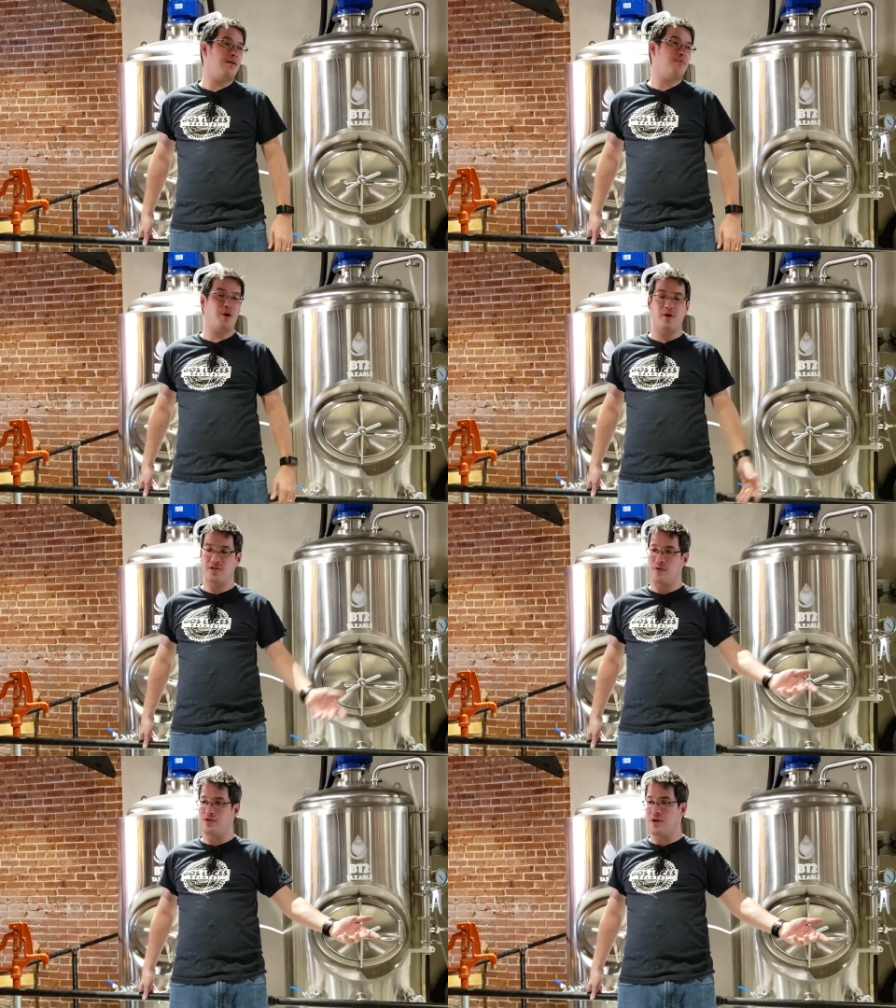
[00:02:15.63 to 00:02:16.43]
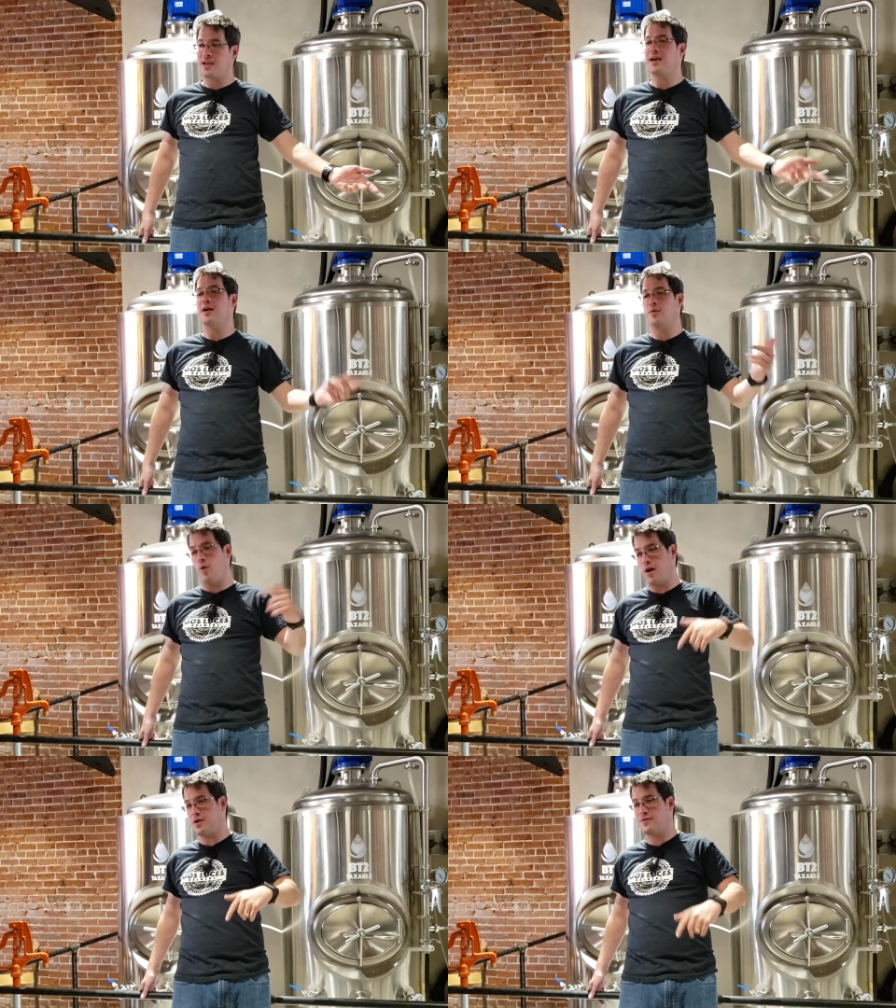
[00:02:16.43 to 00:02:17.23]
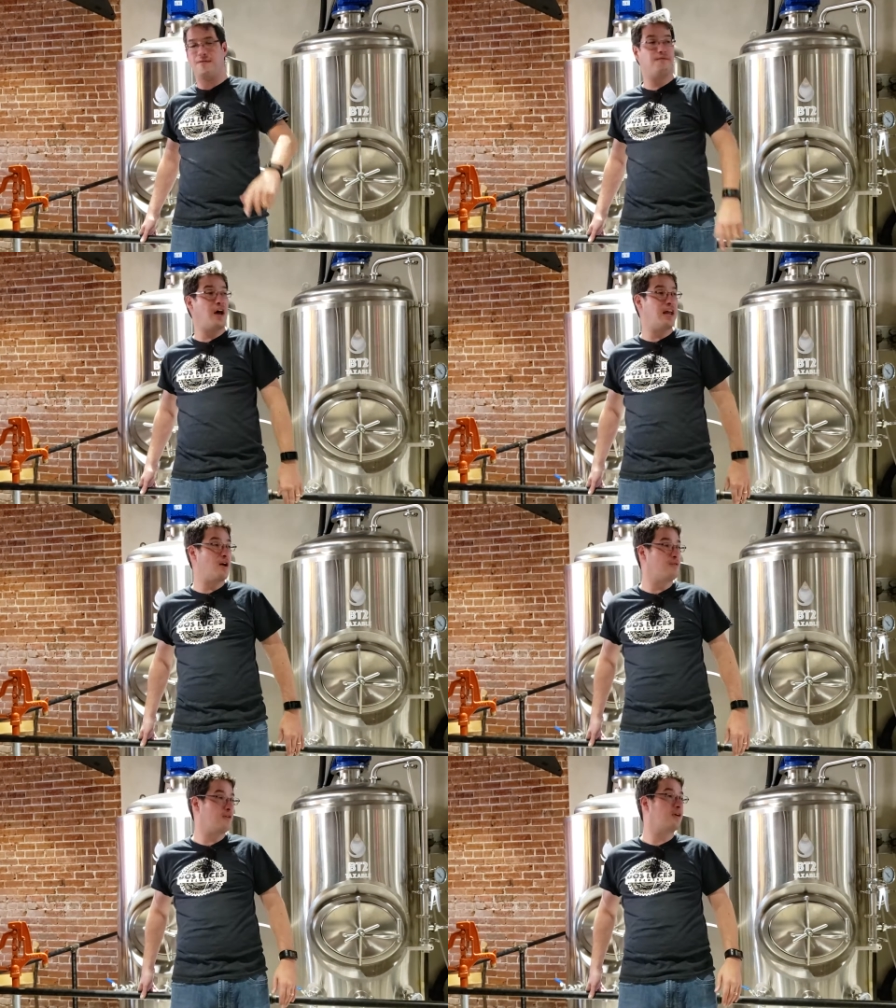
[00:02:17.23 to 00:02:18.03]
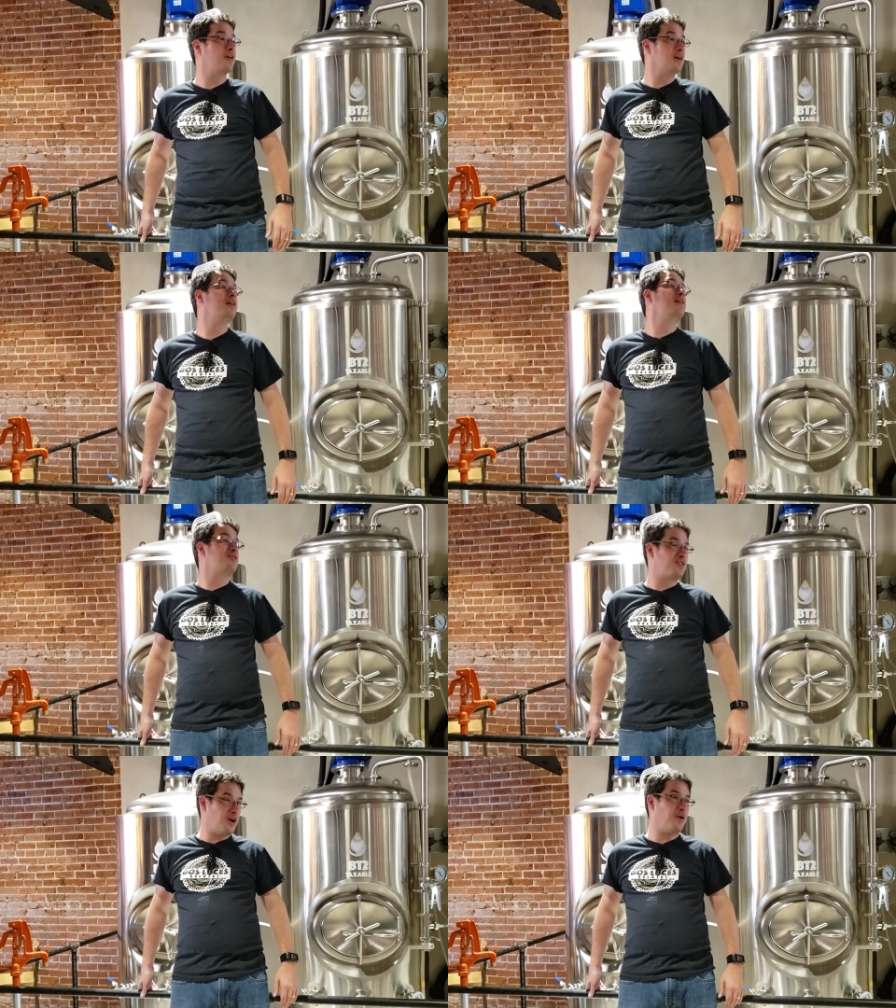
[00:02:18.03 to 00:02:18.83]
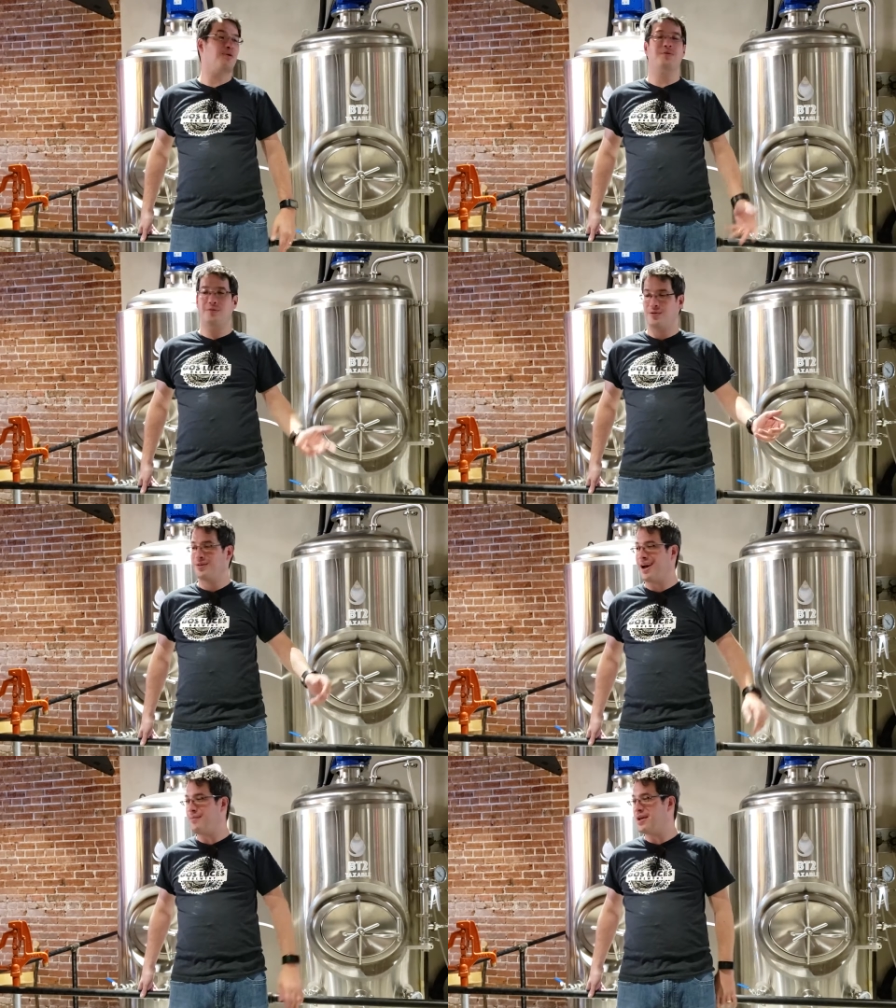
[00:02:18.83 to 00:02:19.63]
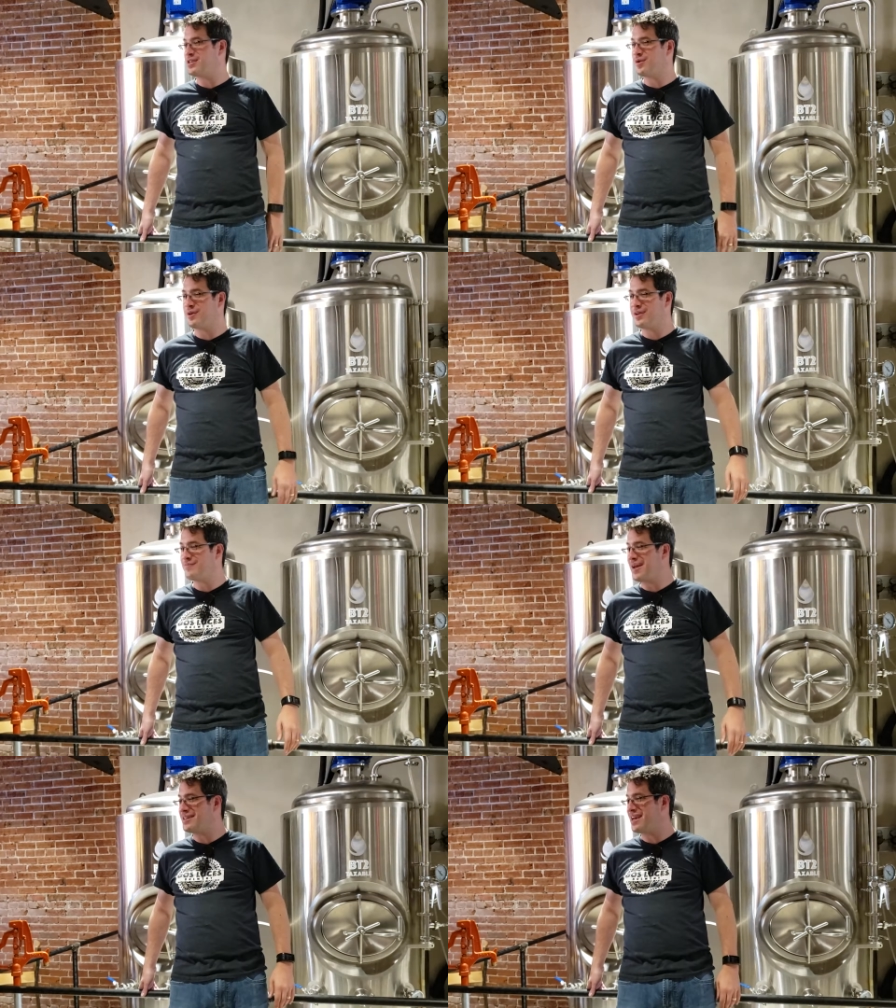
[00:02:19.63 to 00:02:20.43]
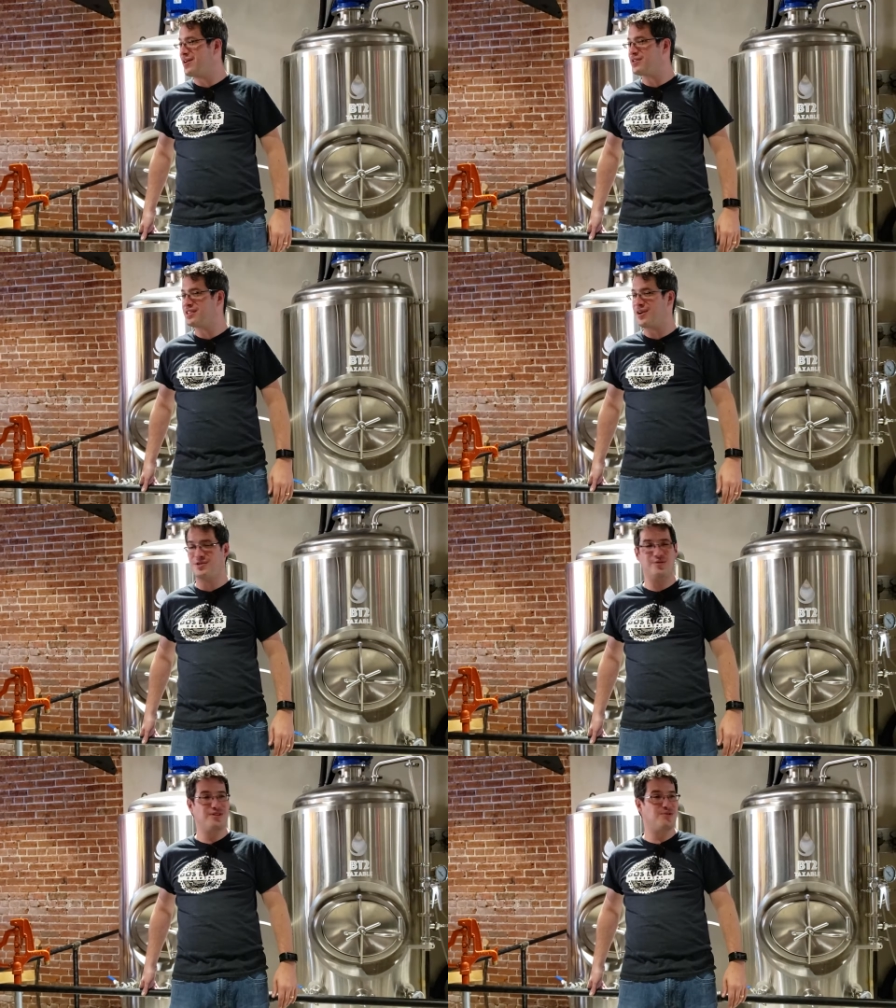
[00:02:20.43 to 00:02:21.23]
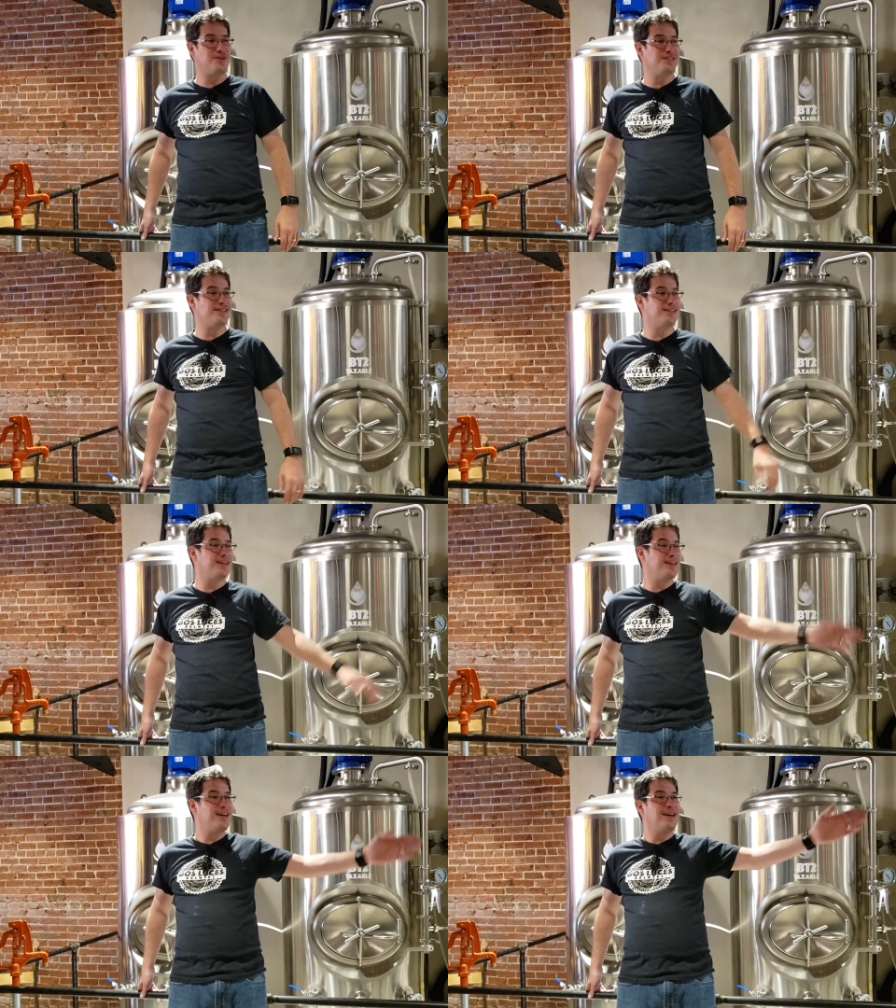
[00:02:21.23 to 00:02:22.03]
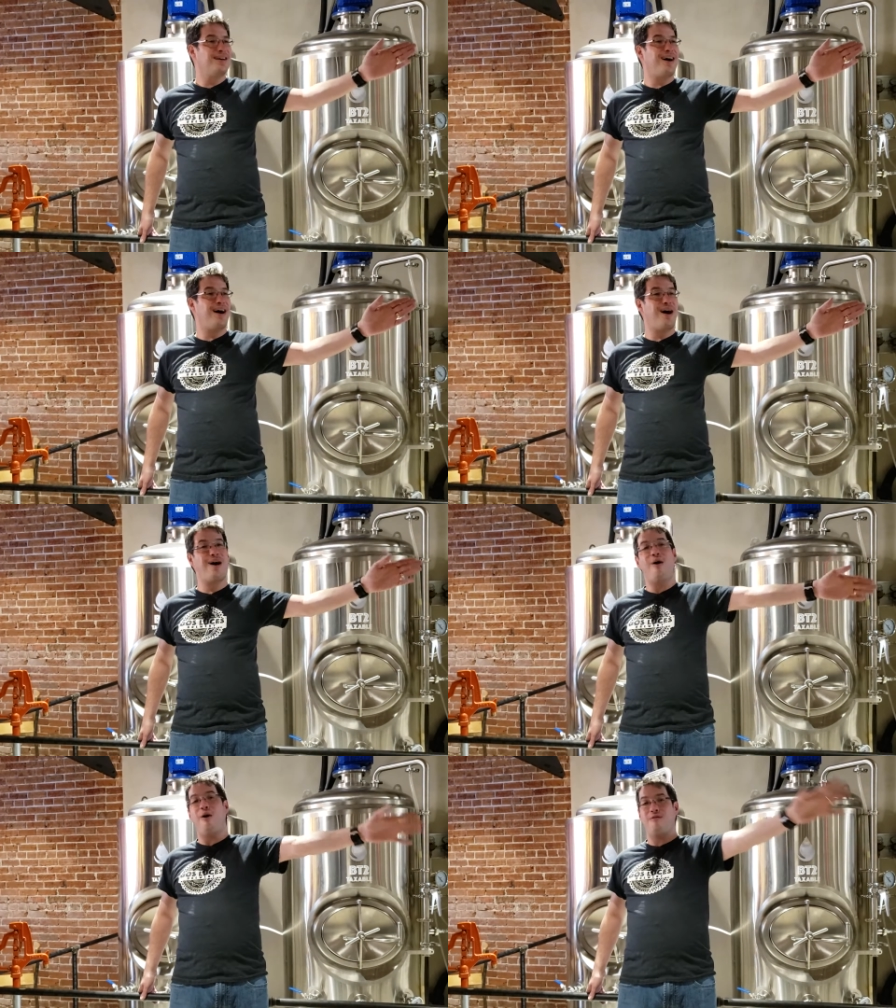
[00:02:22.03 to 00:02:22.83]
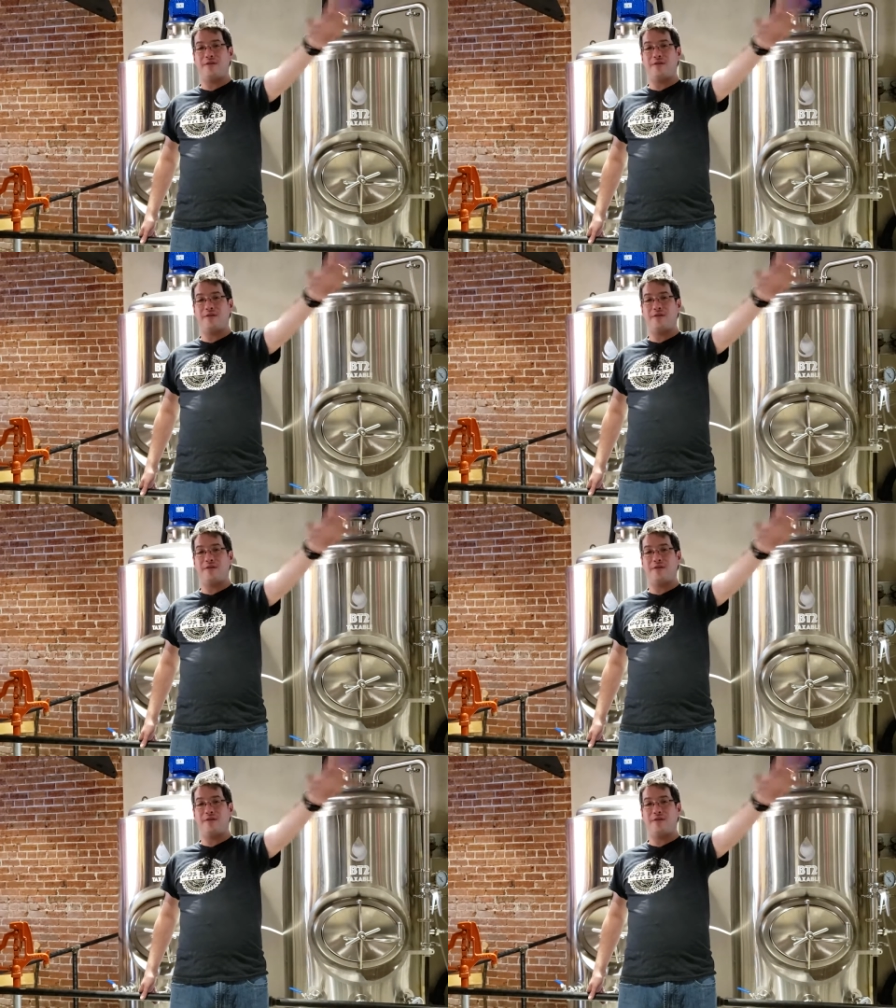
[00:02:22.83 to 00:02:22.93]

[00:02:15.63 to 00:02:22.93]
beer is for drinking, water is for fighting over. So gotta make sure we maintain our scarce resources. Over